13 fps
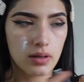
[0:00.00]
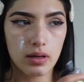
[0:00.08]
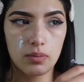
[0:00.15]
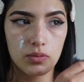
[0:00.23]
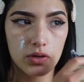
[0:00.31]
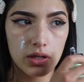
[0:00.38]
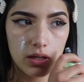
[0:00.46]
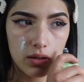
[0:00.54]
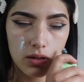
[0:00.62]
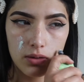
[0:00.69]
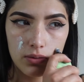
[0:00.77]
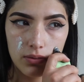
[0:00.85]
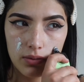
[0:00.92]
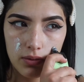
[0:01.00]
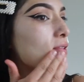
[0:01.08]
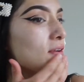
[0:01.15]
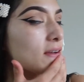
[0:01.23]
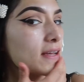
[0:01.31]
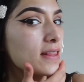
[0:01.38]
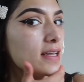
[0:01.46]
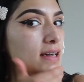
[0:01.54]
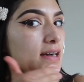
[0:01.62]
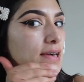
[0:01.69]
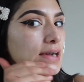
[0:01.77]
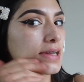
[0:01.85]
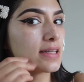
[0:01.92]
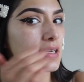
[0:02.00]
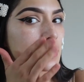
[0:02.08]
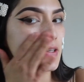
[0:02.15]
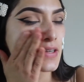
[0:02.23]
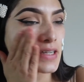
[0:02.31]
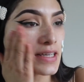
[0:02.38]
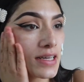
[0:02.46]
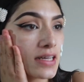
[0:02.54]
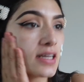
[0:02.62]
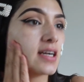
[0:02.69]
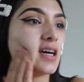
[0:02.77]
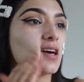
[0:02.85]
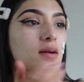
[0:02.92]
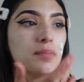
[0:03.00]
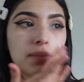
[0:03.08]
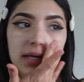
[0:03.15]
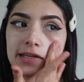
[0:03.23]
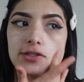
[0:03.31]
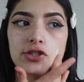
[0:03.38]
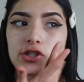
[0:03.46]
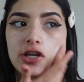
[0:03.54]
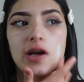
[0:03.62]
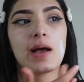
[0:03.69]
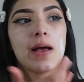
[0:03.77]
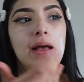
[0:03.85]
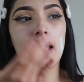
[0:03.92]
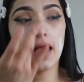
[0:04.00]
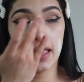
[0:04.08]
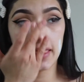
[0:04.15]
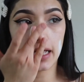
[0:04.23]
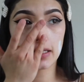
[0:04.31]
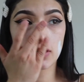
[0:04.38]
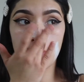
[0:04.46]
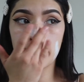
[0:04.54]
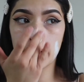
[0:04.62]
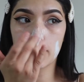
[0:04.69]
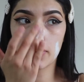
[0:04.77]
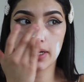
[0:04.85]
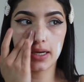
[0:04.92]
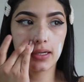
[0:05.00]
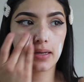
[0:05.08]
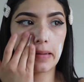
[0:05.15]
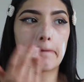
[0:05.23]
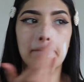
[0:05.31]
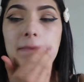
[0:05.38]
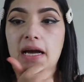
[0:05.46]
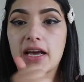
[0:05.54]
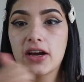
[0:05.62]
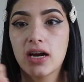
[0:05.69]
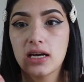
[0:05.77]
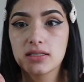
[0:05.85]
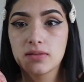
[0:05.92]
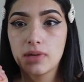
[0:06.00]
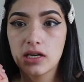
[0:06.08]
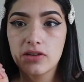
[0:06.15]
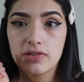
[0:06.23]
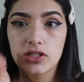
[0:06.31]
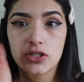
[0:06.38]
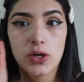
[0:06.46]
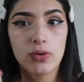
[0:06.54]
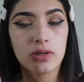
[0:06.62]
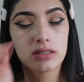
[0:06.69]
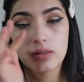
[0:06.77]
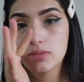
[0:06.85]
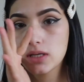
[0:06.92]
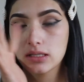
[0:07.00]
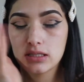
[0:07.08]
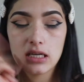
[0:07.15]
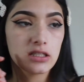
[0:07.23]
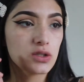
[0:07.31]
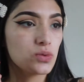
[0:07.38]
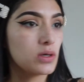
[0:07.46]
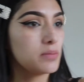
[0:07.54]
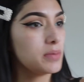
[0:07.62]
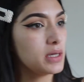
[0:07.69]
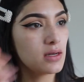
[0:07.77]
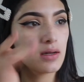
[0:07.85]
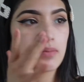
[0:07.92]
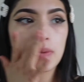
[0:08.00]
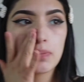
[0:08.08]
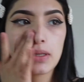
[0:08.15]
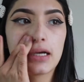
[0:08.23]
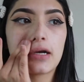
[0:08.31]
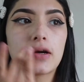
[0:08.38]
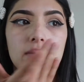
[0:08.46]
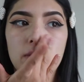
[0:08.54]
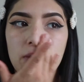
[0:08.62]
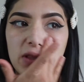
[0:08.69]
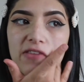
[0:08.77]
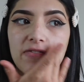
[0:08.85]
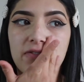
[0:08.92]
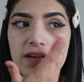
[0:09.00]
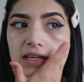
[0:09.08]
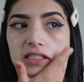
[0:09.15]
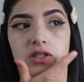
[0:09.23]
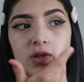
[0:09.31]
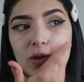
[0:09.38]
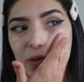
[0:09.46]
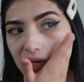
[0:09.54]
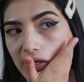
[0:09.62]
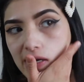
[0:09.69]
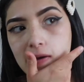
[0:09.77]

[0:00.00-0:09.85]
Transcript: I'm running low. Look at that eyeliner. It can cut a bitch. and that's on period. My hair has a mind of its own, and sometimes I just want to beat it up and be like, girl, what the is you doing?